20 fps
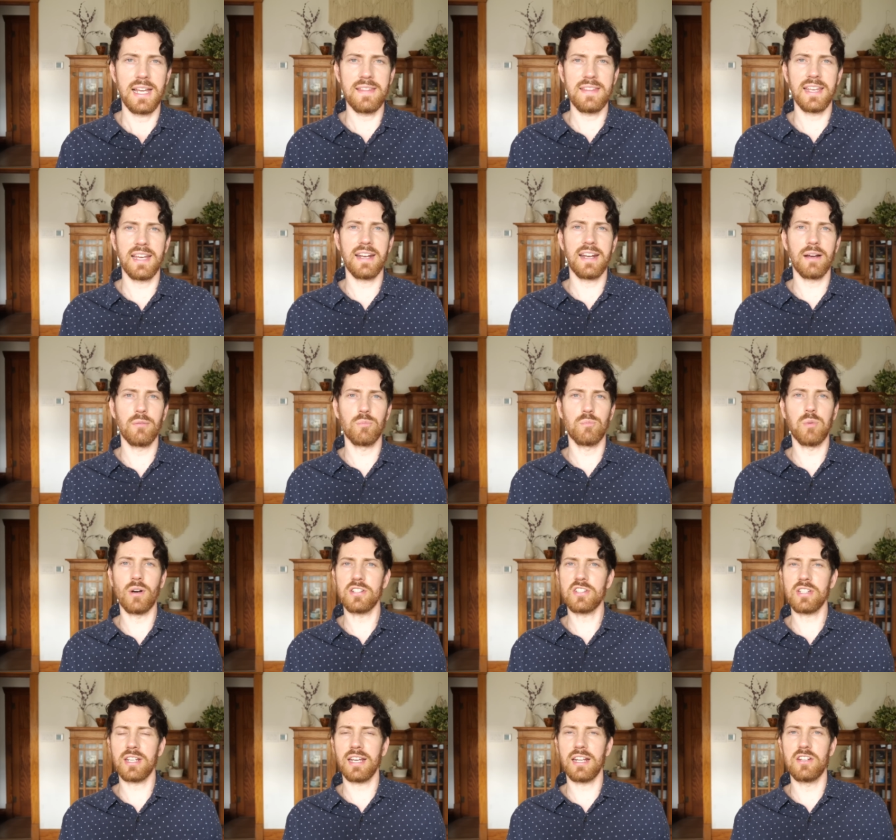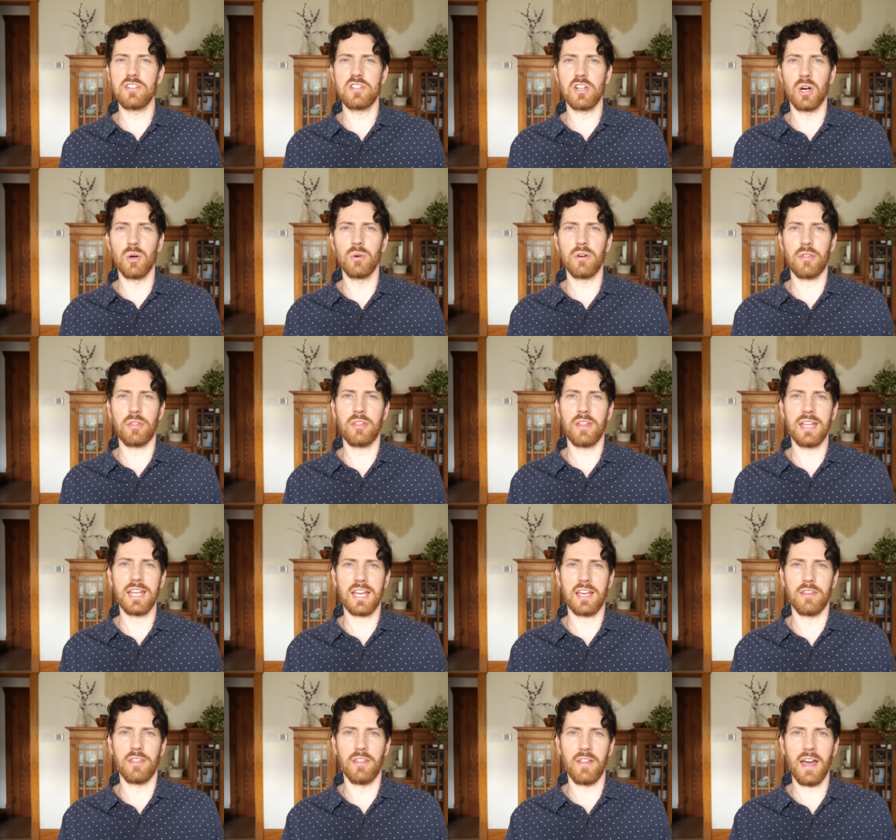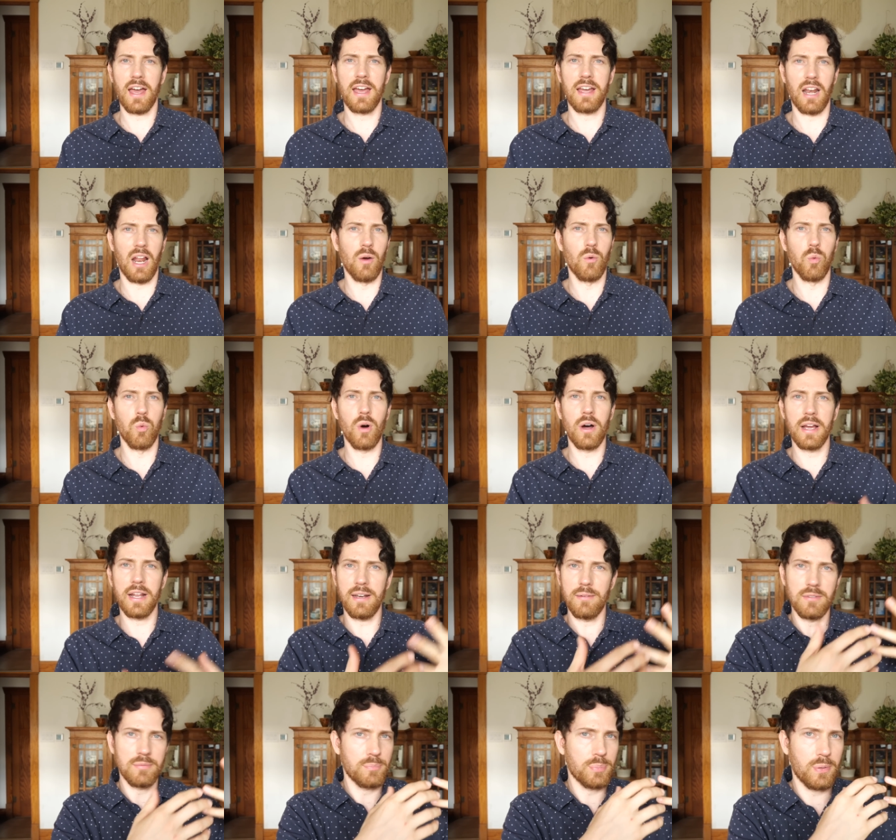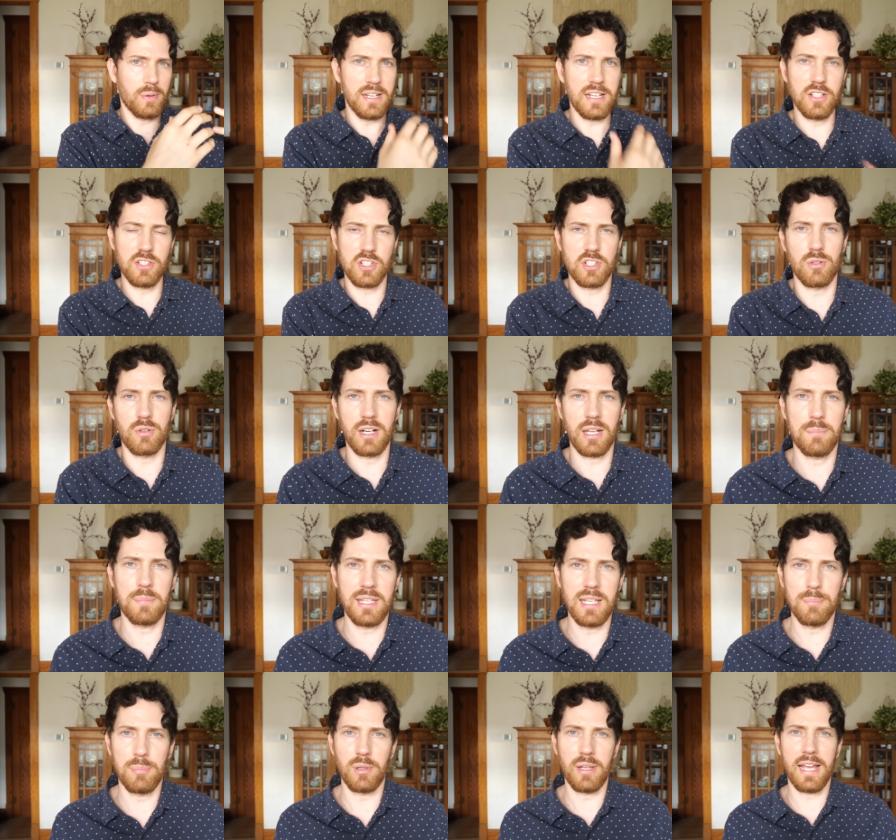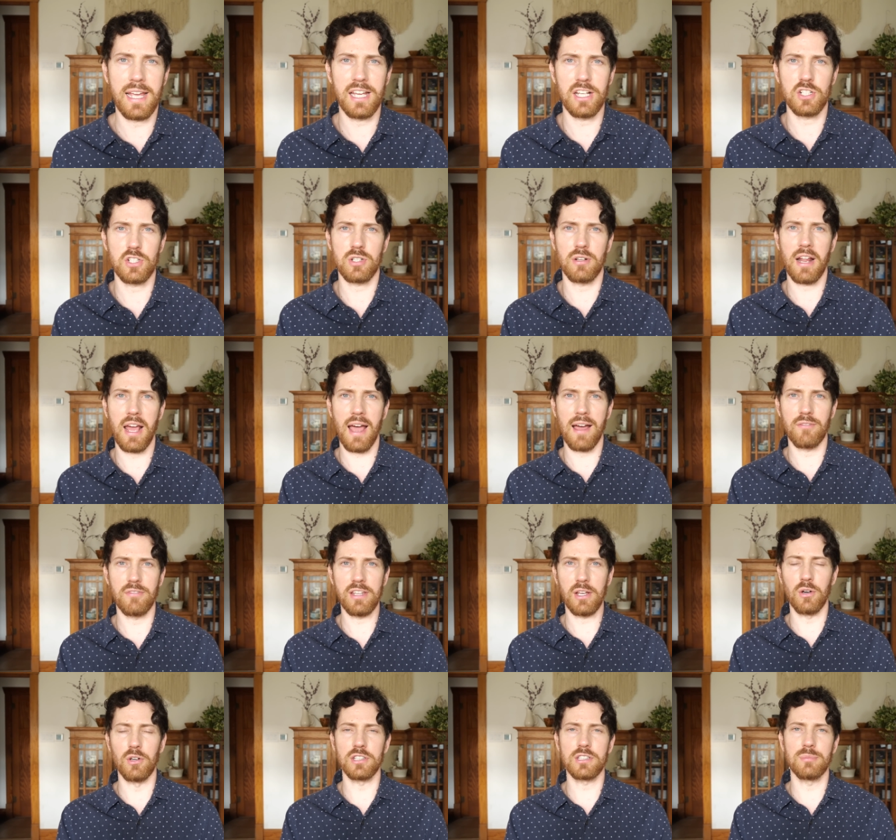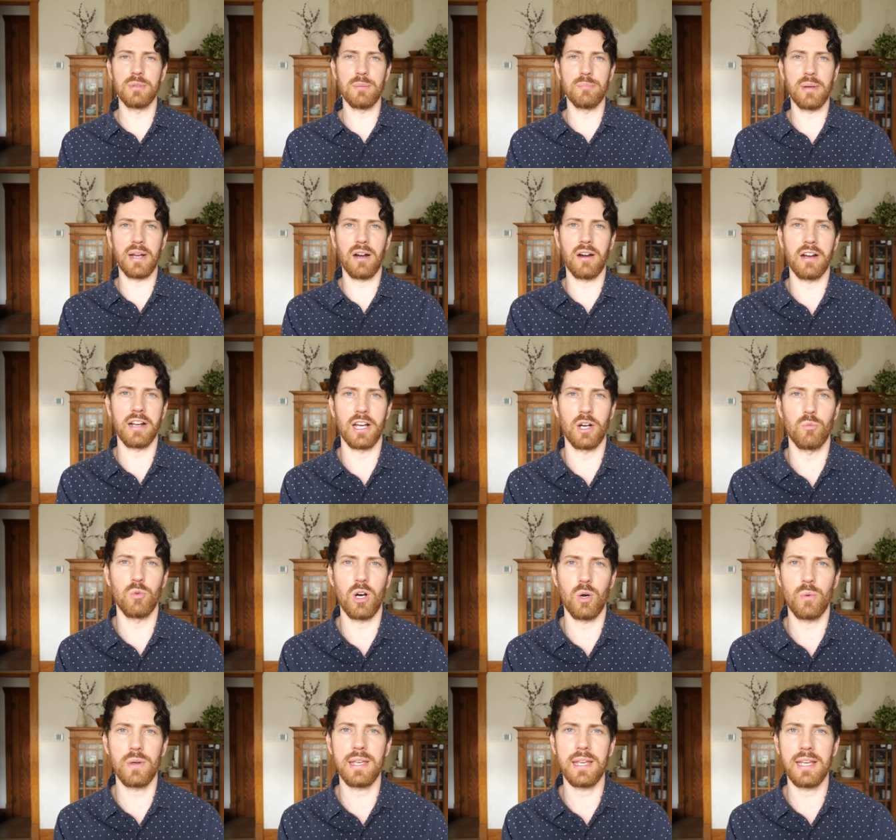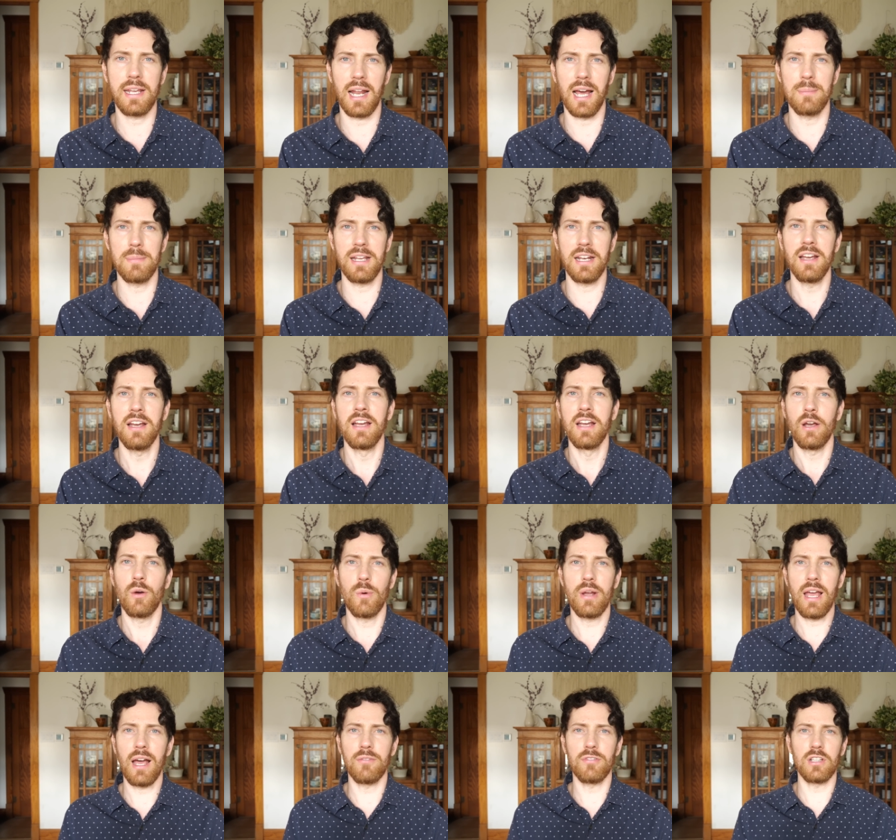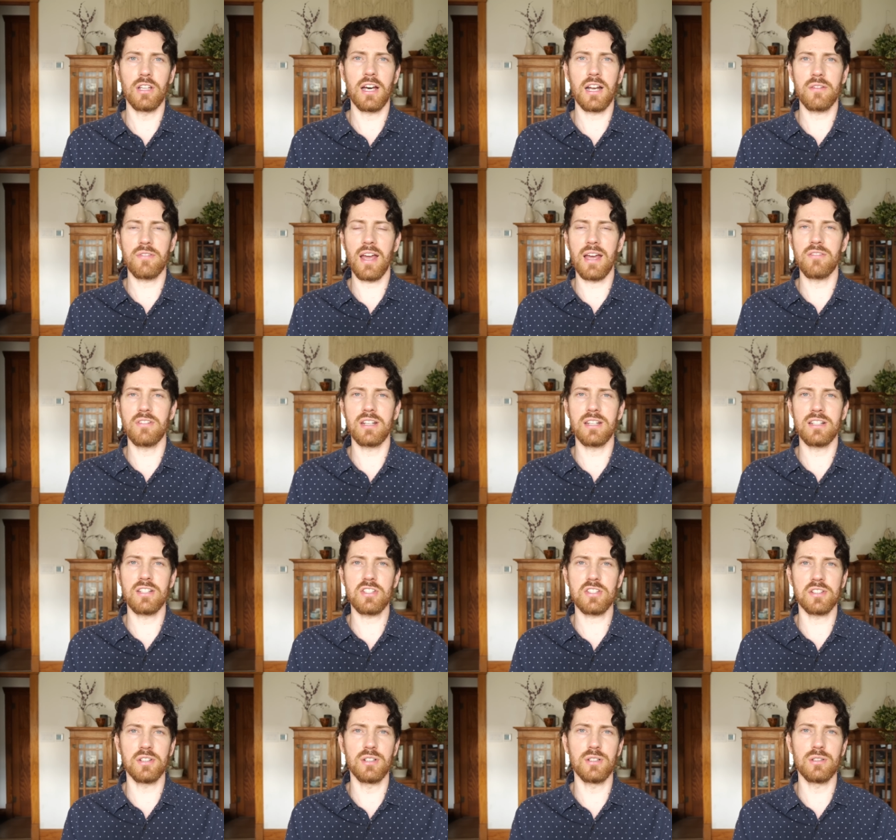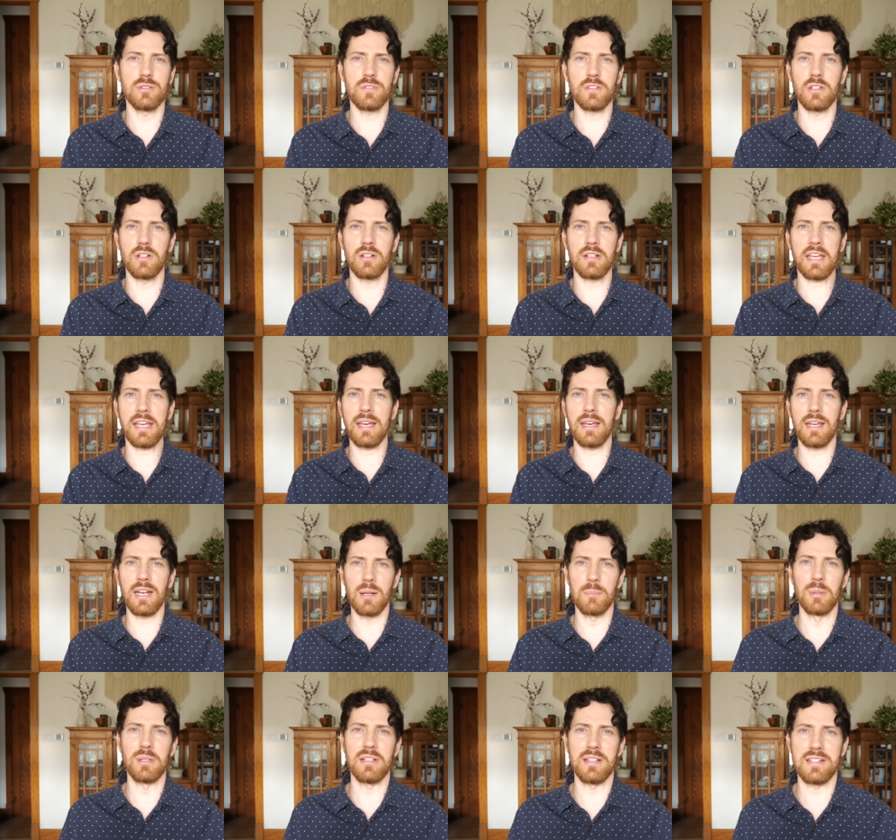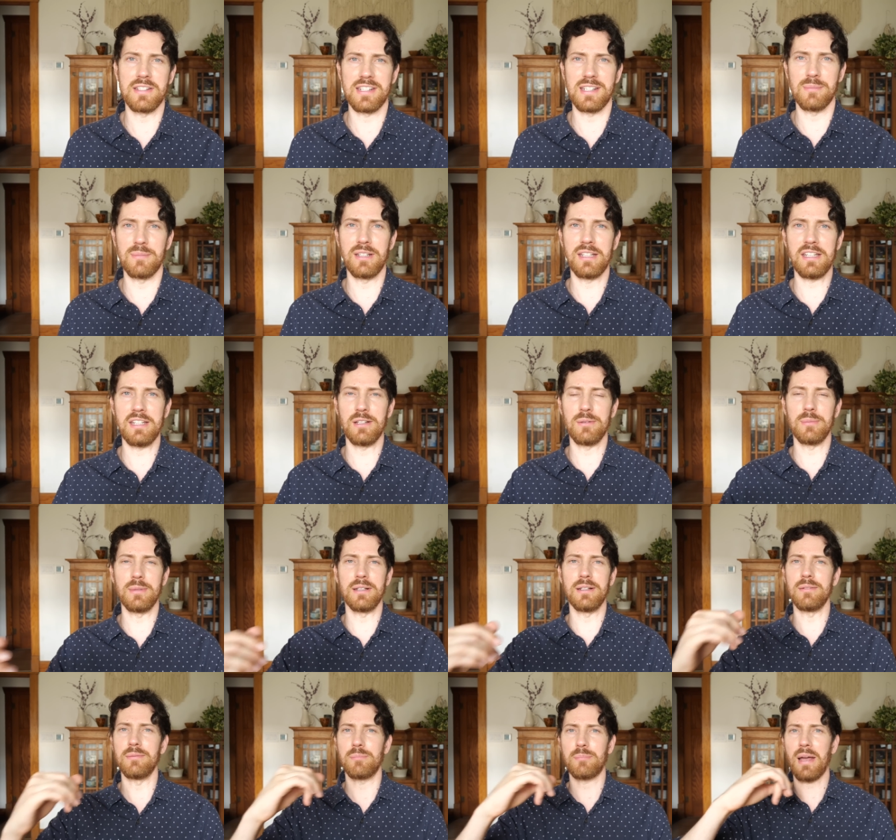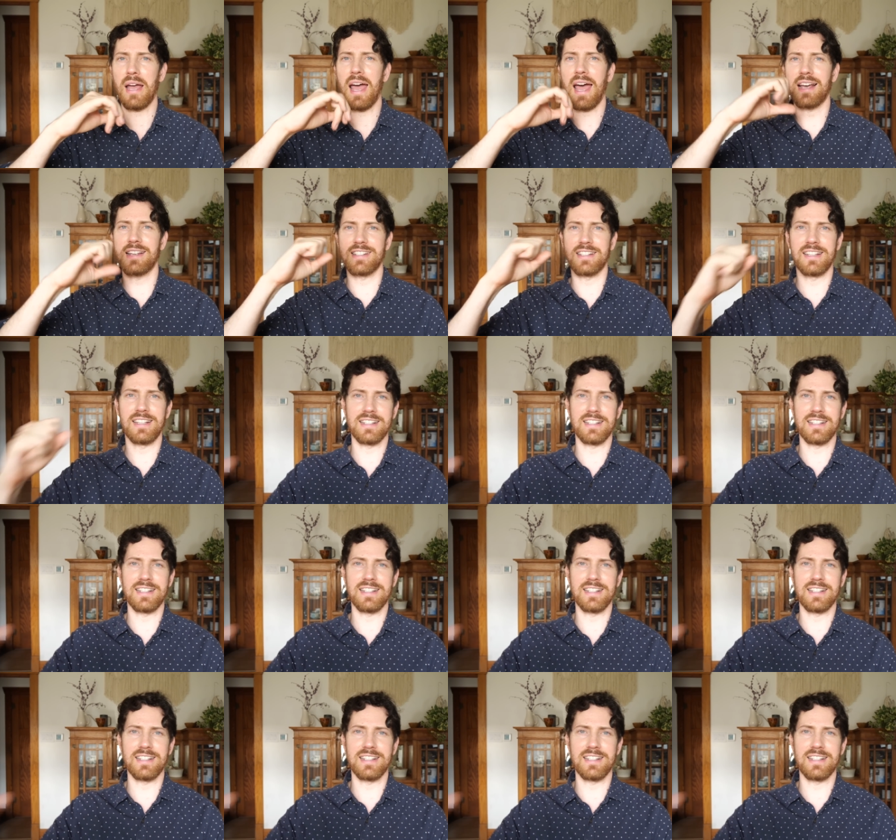In the end, I once again don't think that what prehistoric people ate should have the ultimate bearing on what we eat. I mean, we have a lot of evidence of, you know, cannibalism in the human past.